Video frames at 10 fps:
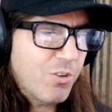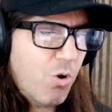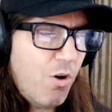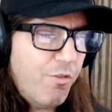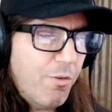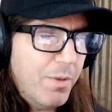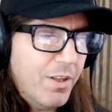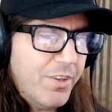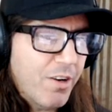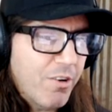call for
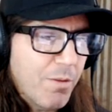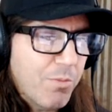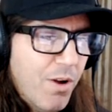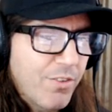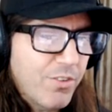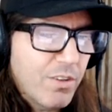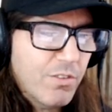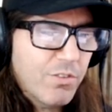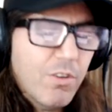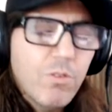military uprising.
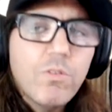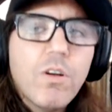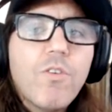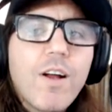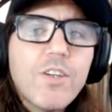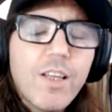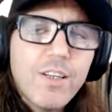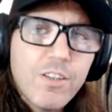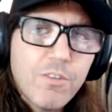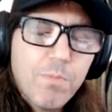So
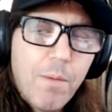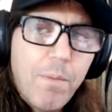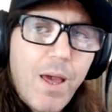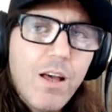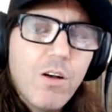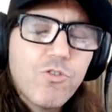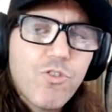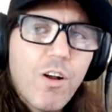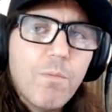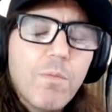congratulations, Pompeo,
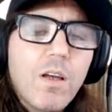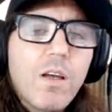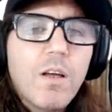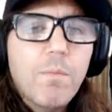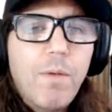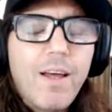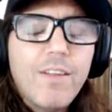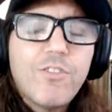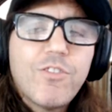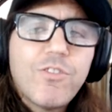Trump,
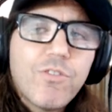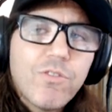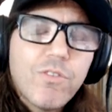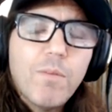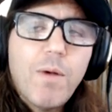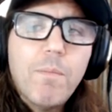Pence, uh,